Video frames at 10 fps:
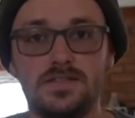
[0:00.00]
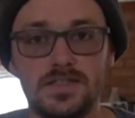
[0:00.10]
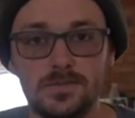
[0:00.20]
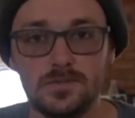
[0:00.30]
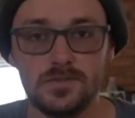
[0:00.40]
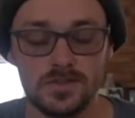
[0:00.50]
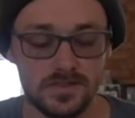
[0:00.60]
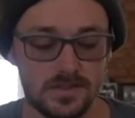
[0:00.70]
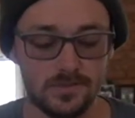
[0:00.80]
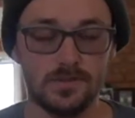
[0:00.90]
seems really
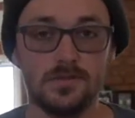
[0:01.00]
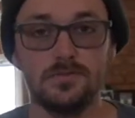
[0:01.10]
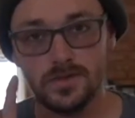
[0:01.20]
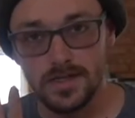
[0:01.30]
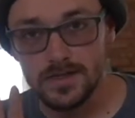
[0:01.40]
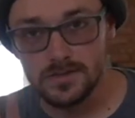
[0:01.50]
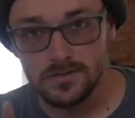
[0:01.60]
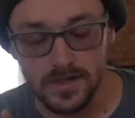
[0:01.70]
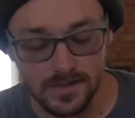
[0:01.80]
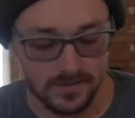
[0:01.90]
simple, but let's
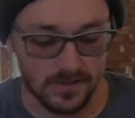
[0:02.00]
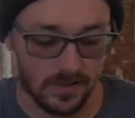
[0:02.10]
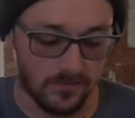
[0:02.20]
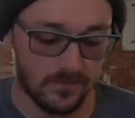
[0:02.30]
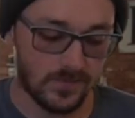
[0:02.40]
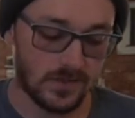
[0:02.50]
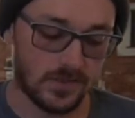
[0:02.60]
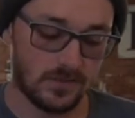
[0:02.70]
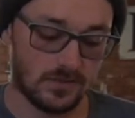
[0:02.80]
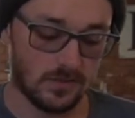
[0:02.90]
try this out.
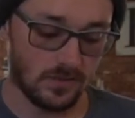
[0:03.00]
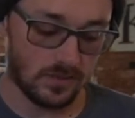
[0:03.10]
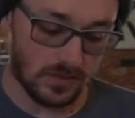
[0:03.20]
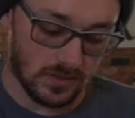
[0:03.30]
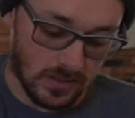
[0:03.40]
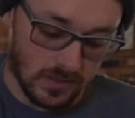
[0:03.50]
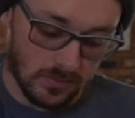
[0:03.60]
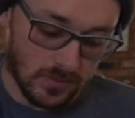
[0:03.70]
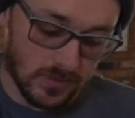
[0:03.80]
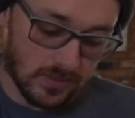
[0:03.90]
So I'm
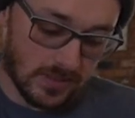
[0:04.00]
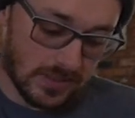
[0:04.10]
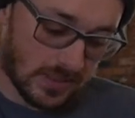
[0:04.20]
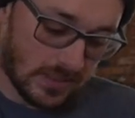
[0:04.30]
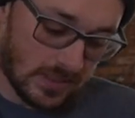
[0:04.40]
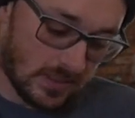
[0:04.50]
going to go ahead and